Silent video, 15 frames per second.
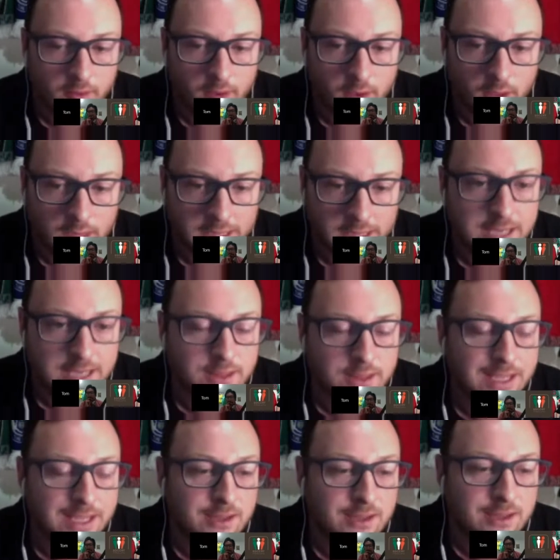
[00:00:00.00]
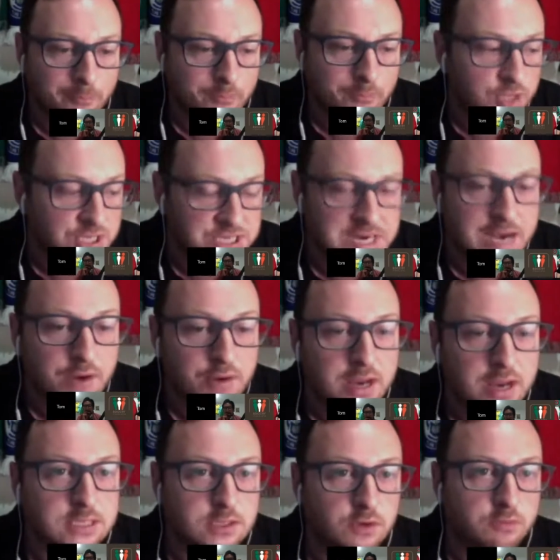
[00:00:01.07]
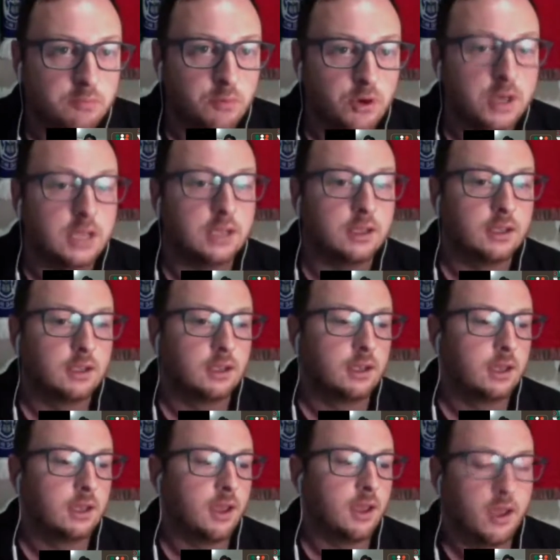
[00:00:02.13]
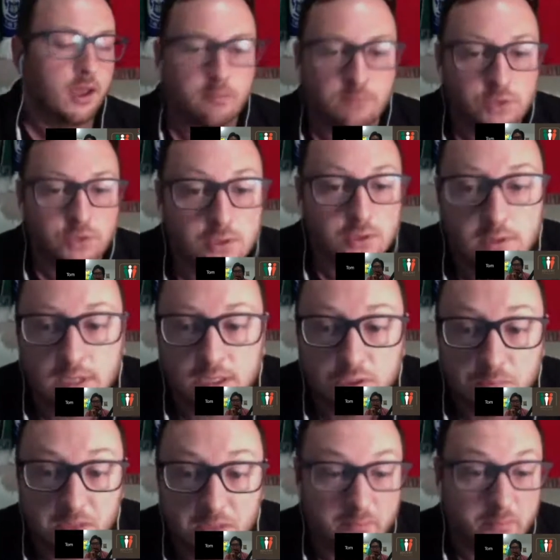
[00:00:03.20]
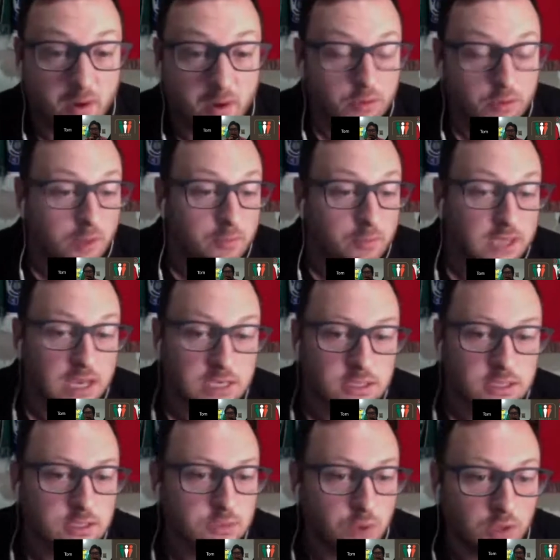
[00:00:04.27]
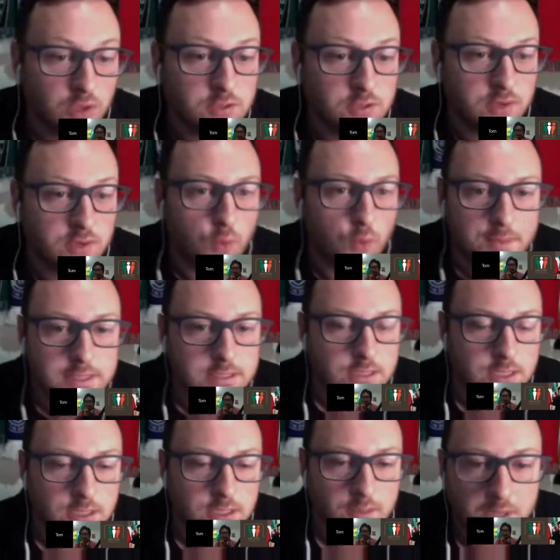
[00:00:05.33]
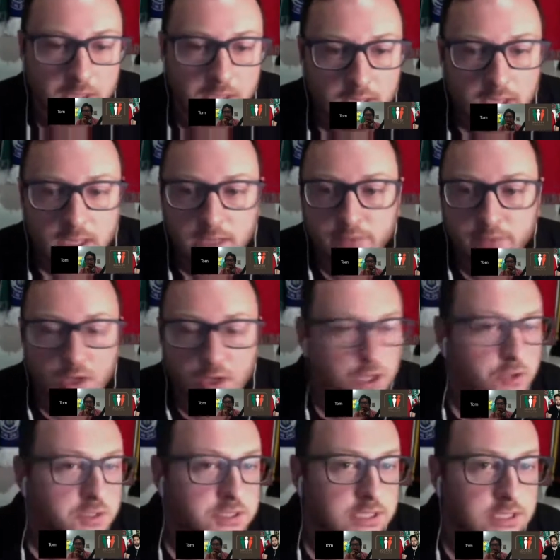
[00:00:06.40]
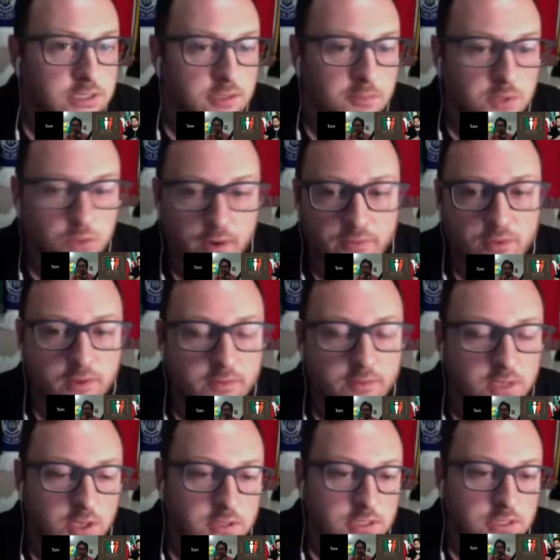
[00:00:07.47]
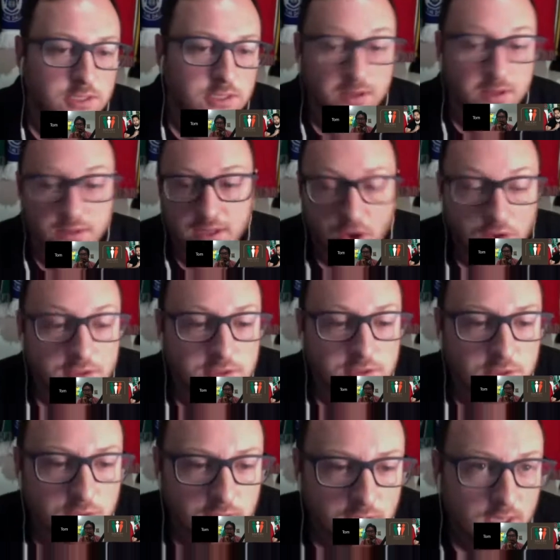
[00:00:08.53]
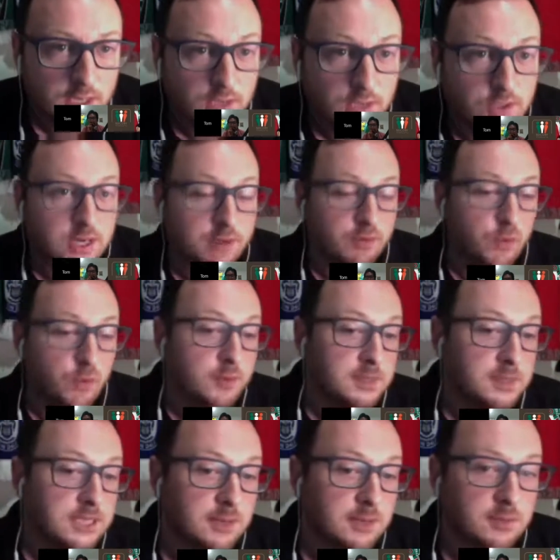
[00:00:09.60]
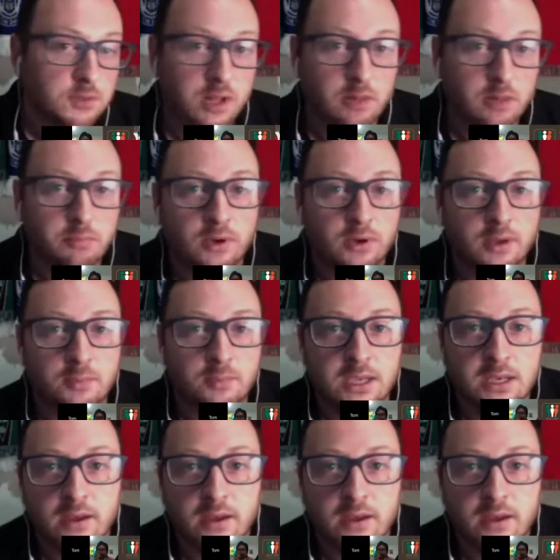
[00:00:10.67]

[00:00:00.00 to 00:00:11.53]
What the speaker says: a league that generates enough money. It should be a moral obligation to also have a women's league. I mean, you've got youth systems, you have to have a youth system. I think also you should have a women's team as well. But I mean,